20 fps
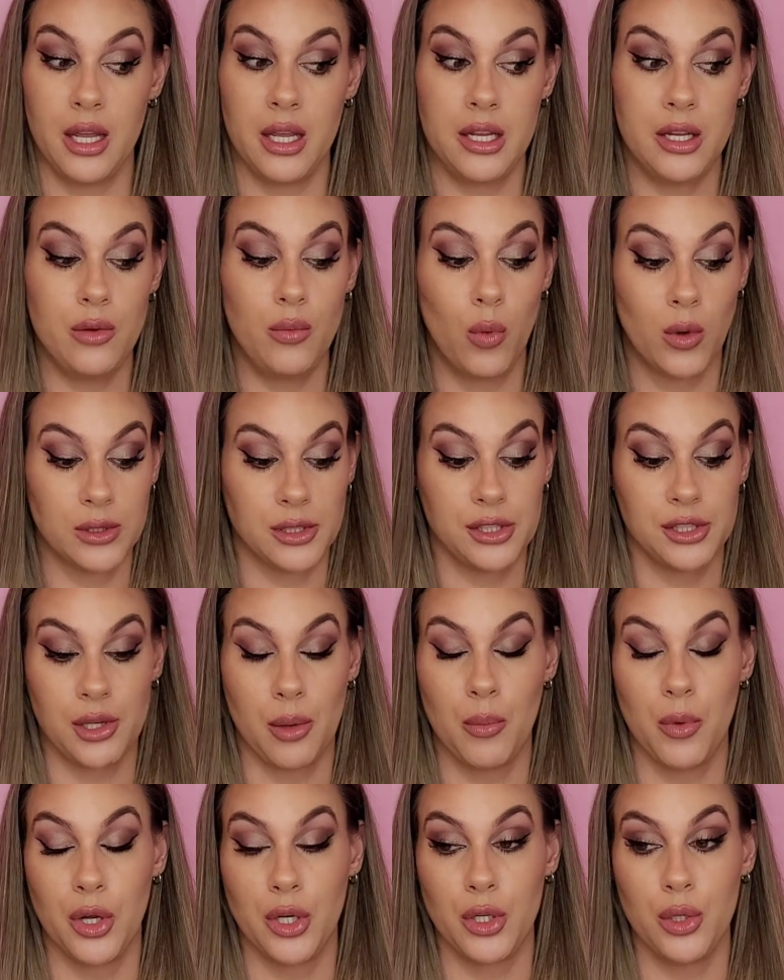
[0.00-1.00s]
He wants
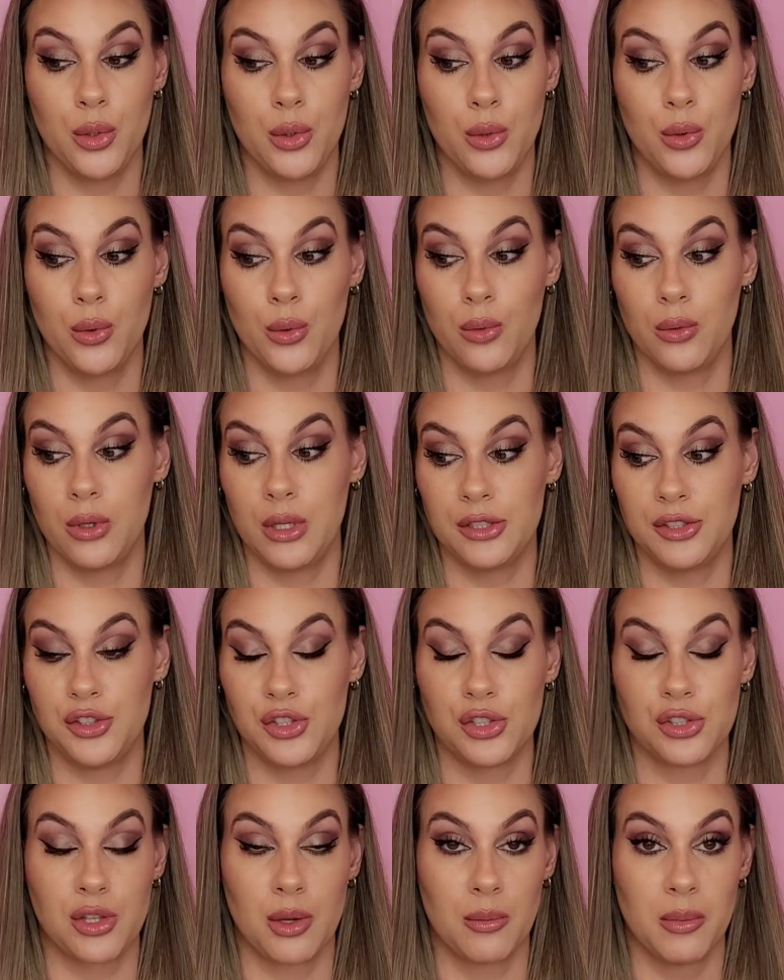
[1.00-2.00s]
someone who is
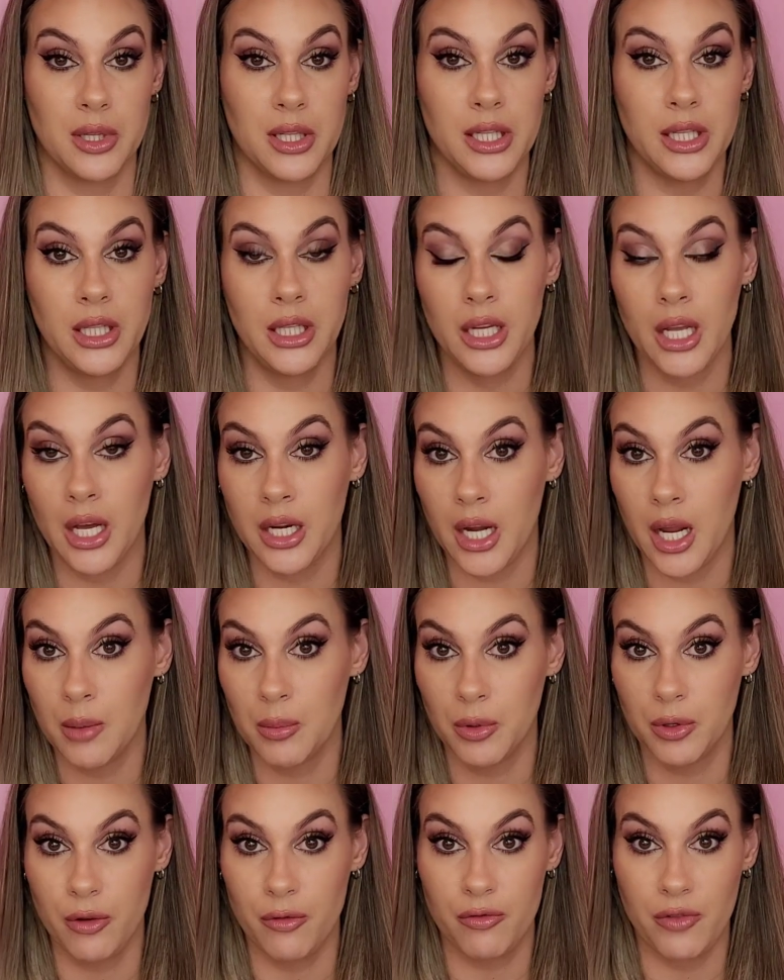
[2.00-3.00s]
just completely
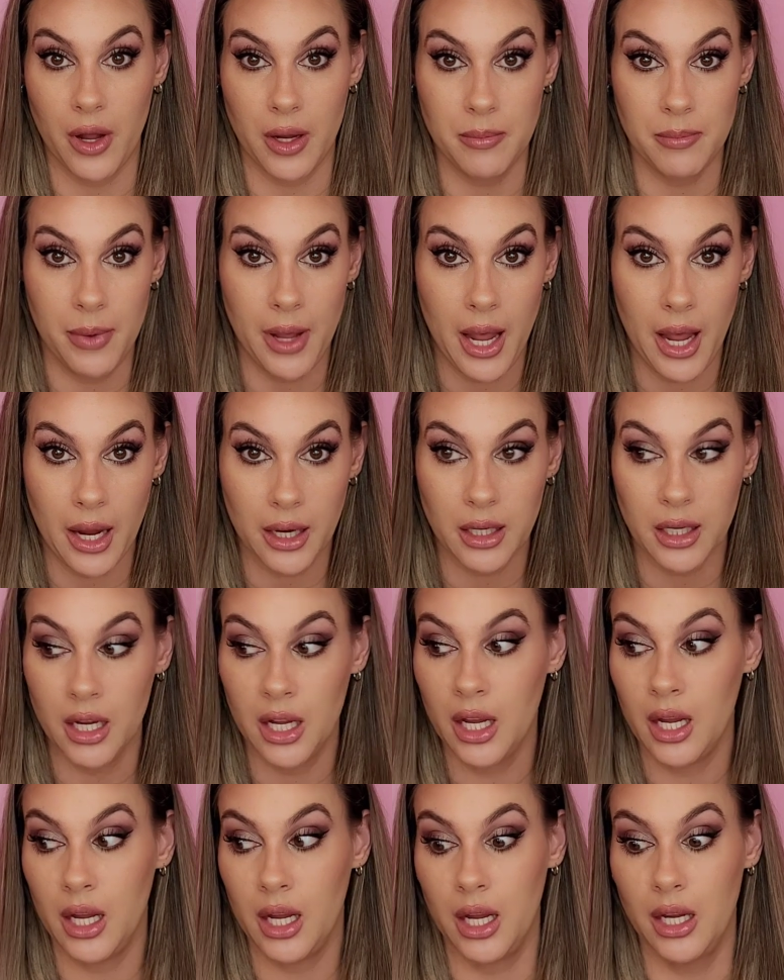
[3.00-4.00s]
unable to fight back
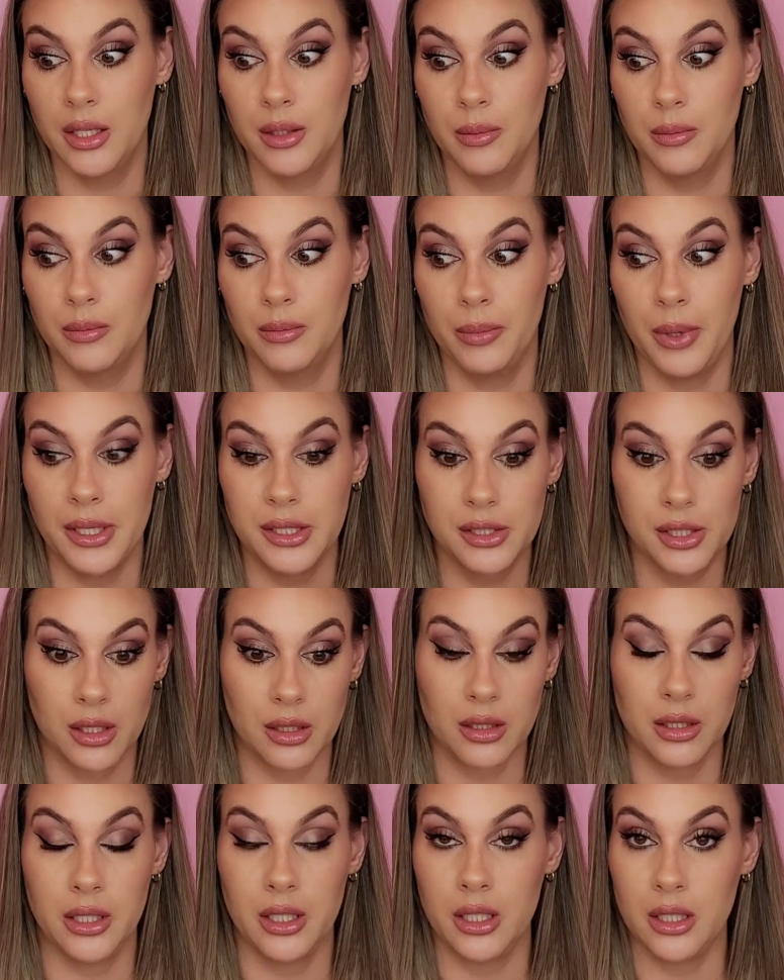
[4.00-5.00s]
and
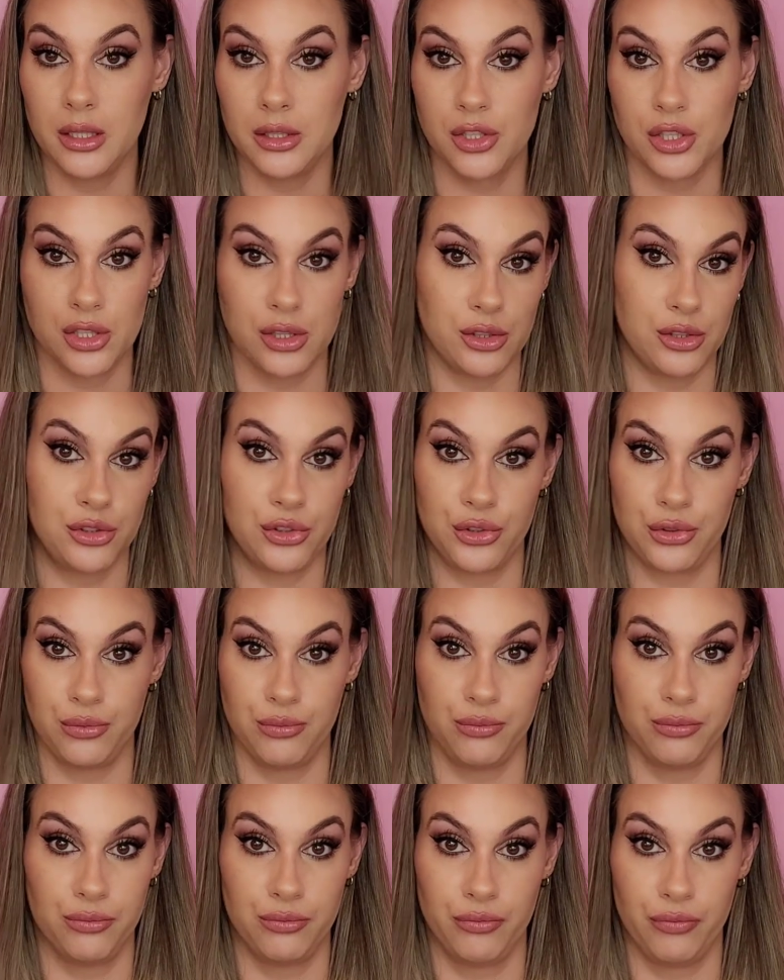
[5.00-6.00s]
basically just
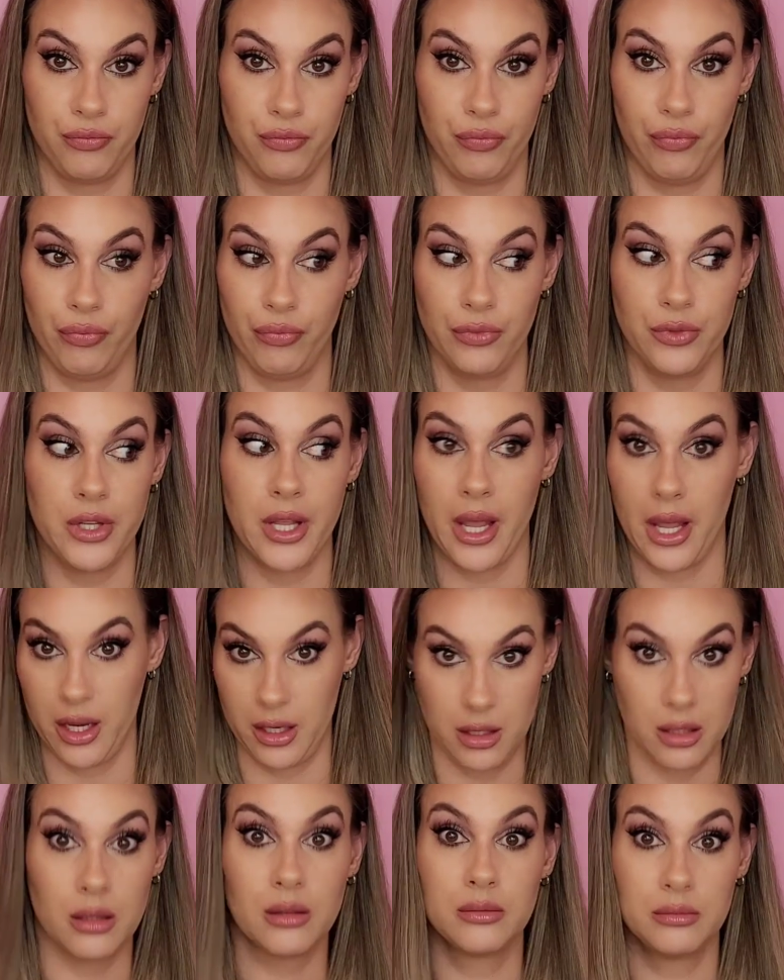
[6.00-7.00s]

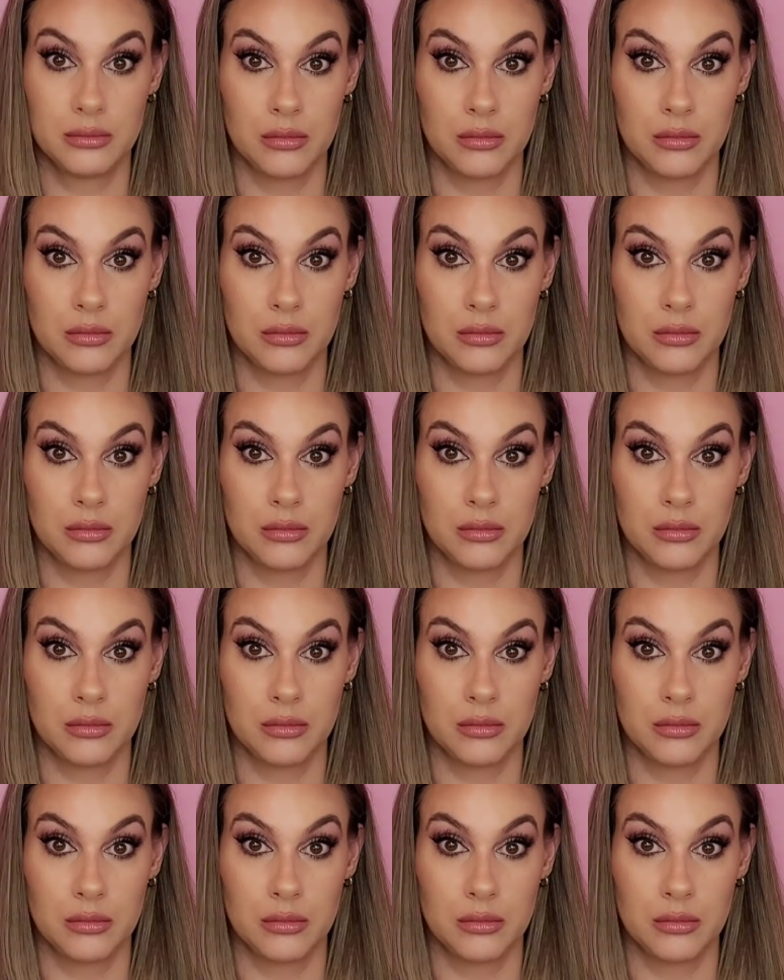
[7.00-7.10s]
dead.